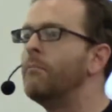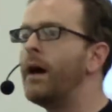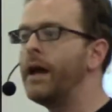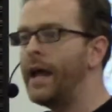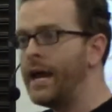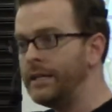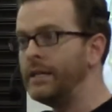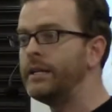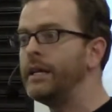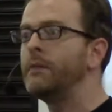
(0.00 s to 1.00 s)
my
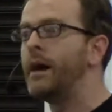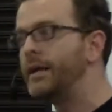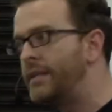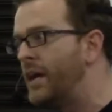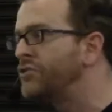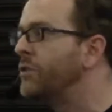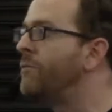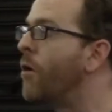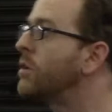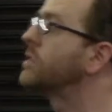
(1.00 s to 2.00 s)
ADD and my attention
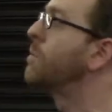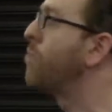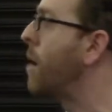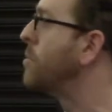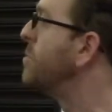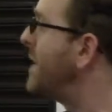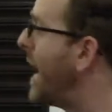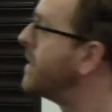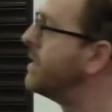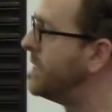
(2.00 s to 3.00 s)
focusing problems
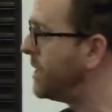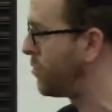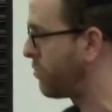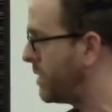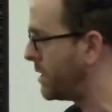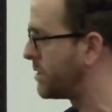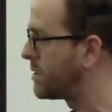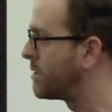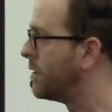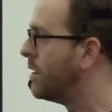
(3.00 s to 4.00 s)
began to
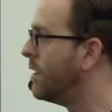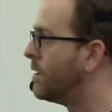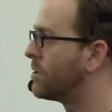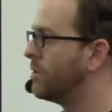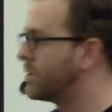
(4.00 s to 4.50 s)
decrease. So it